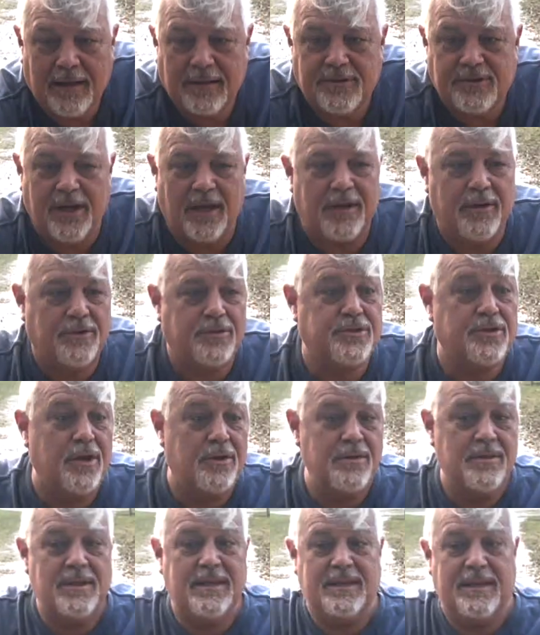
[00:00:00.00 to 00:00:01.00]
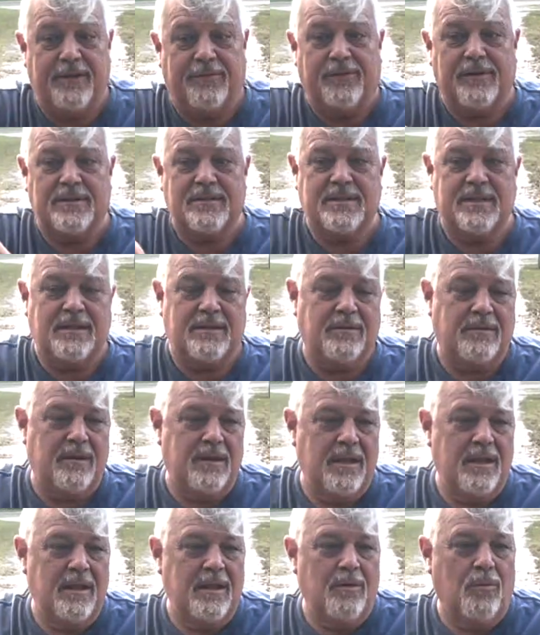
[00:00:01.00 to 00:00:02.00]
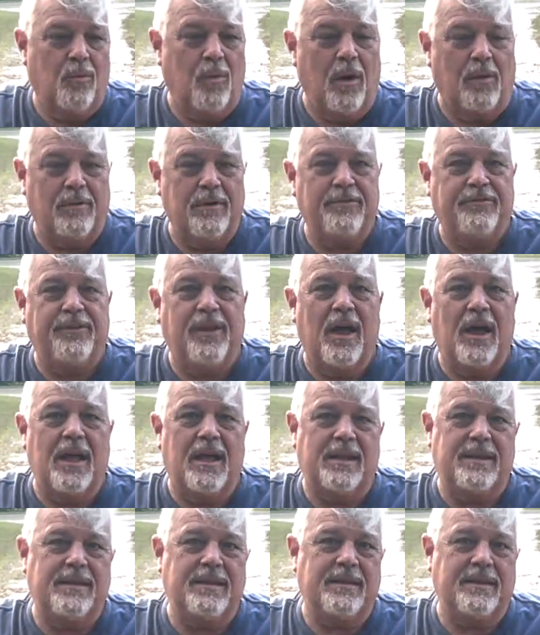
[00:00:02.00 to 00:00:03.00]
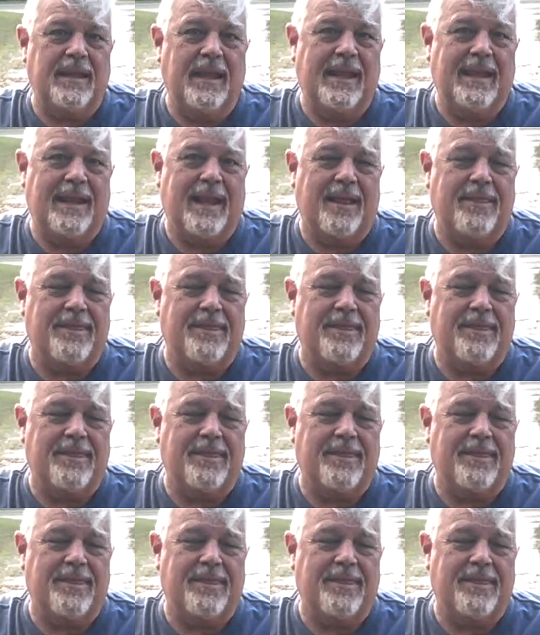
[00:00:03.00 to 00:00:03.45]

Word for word: Johnny will show you the difference in what we've done, and I